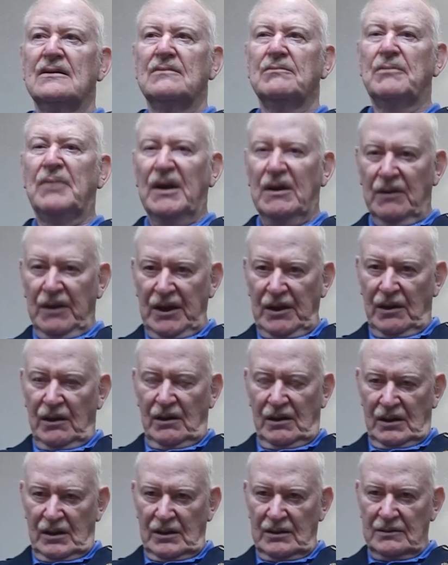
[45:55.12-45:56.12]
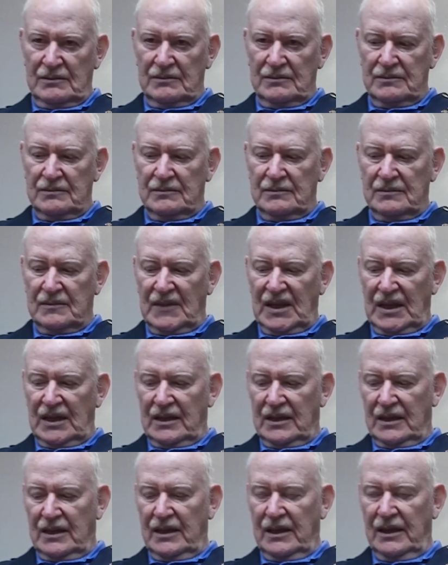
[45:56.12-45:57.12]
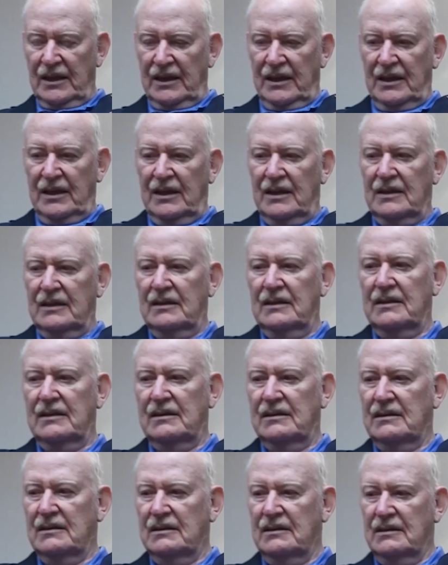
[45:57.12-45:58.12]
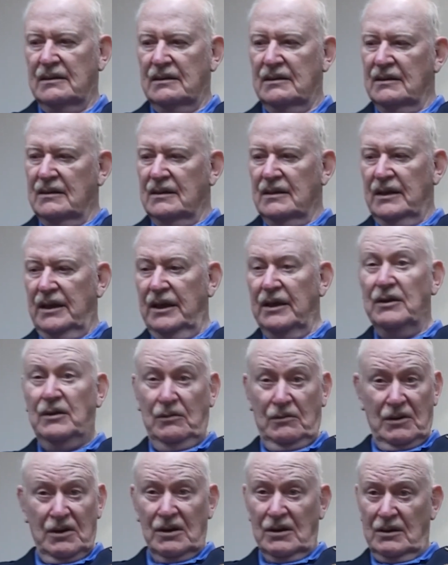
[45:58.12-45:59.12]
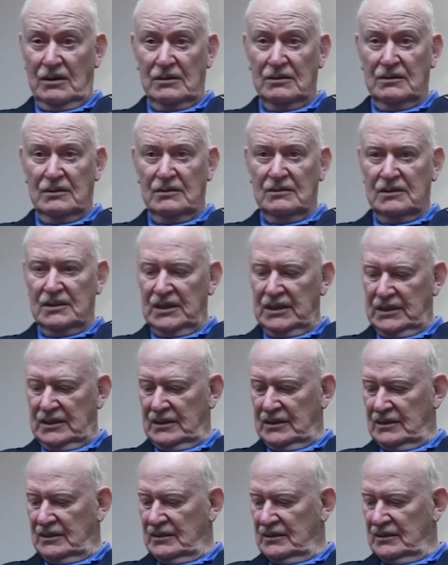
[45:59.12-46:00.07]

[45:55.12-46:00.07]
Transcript: Barry Hall. And he knew her. And